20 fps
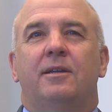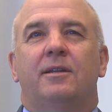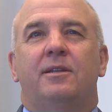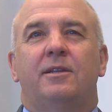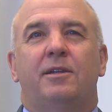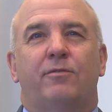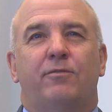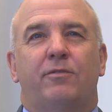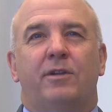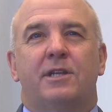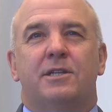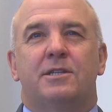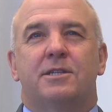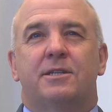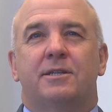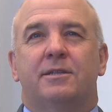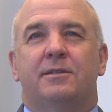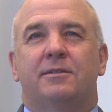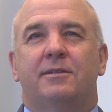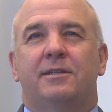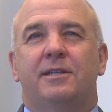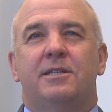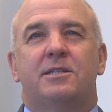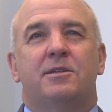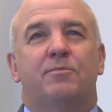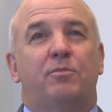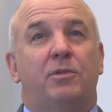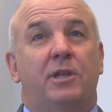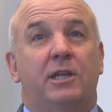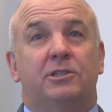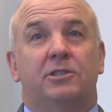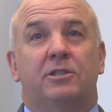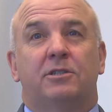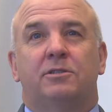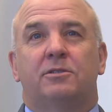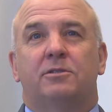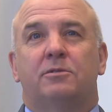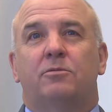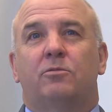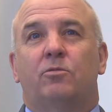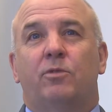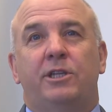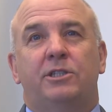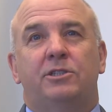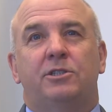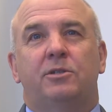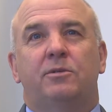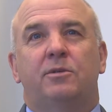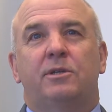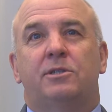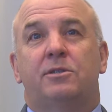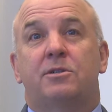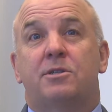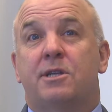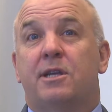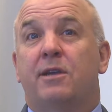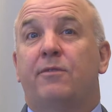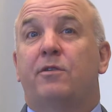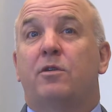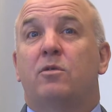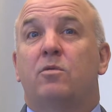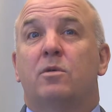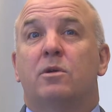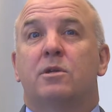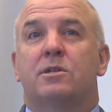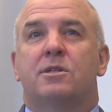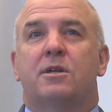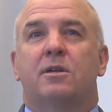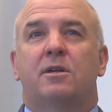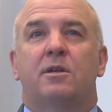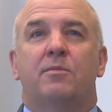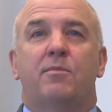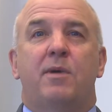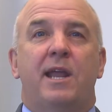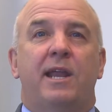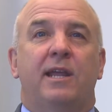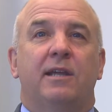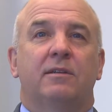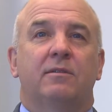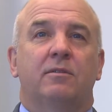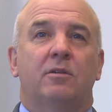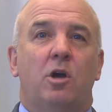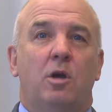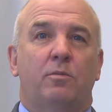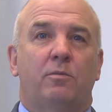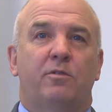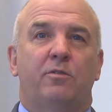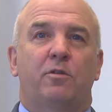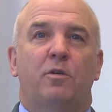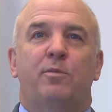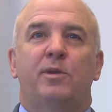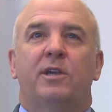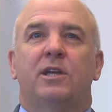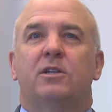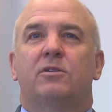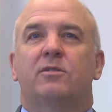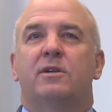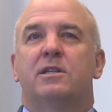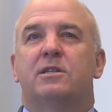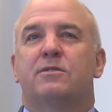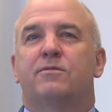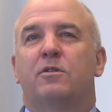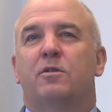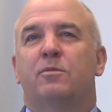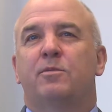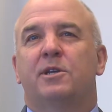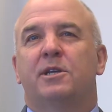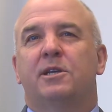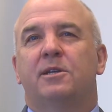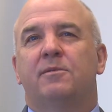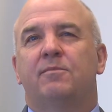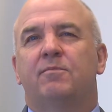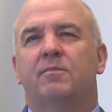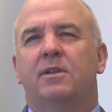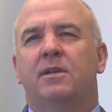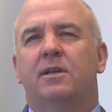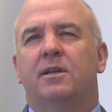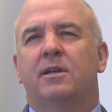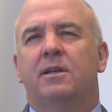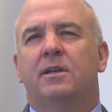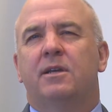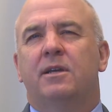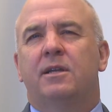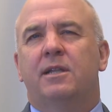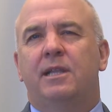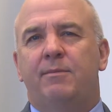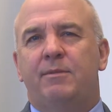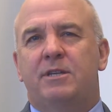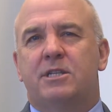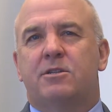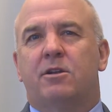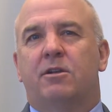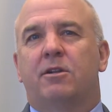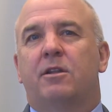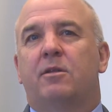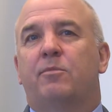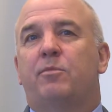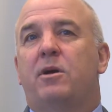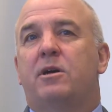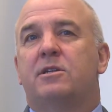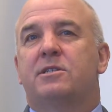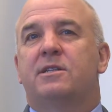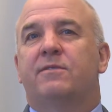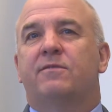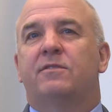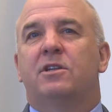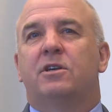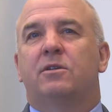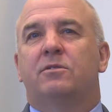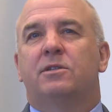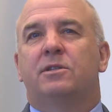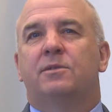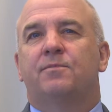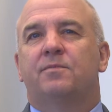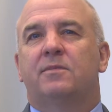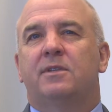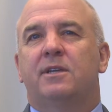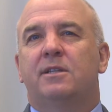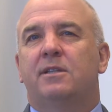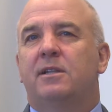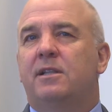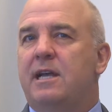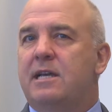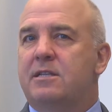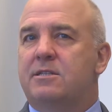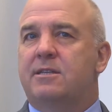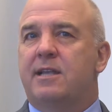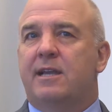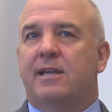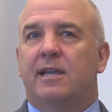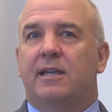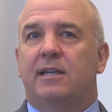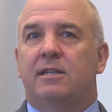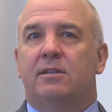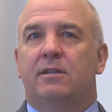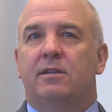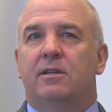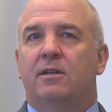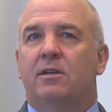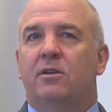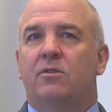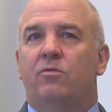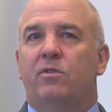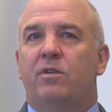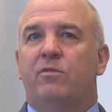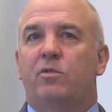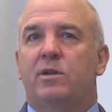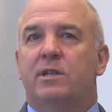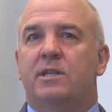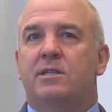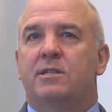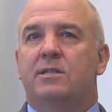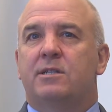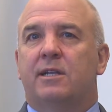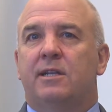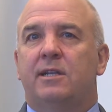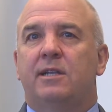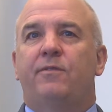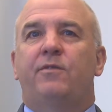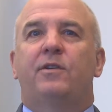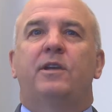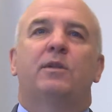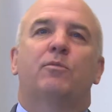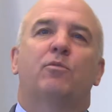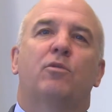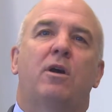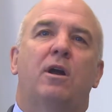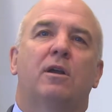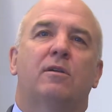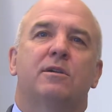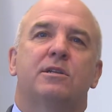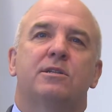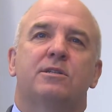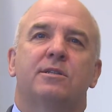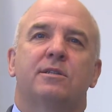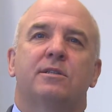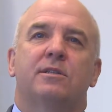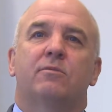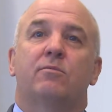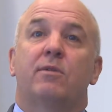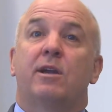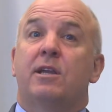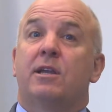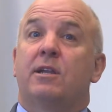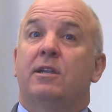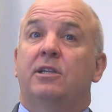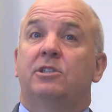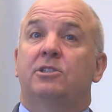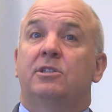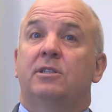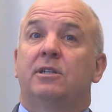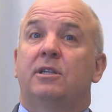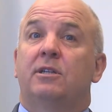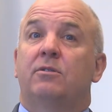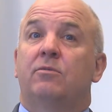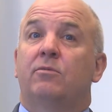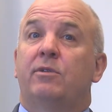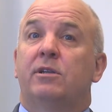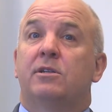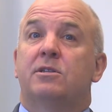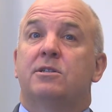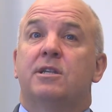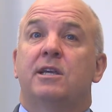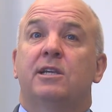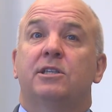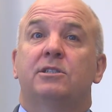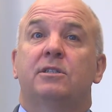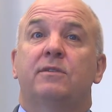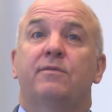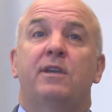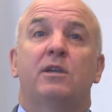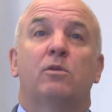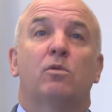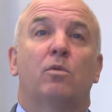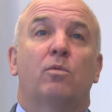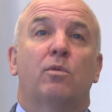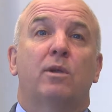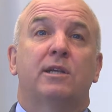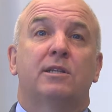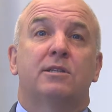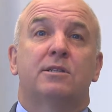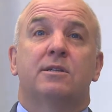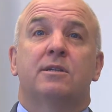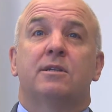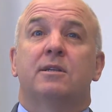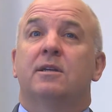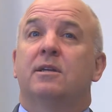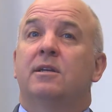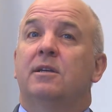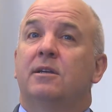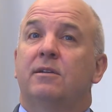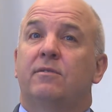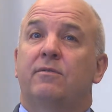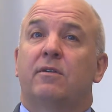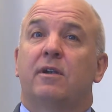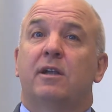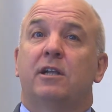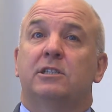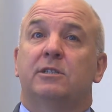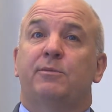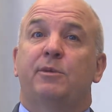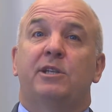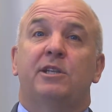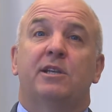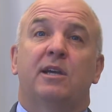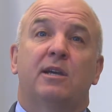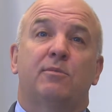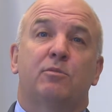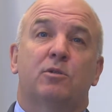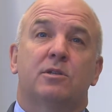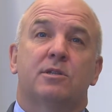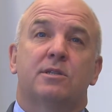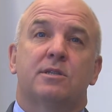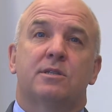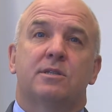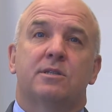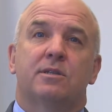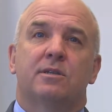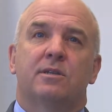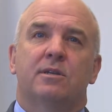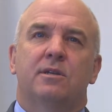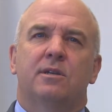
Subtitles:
Dear friends, it's a pleasure to greet you and to say a few words on combating homophobia and transphobia. Let me start on a positive note. In the last decade, we've witnessed significant progress in the recognition and realization of equal rights for LGBTI persons.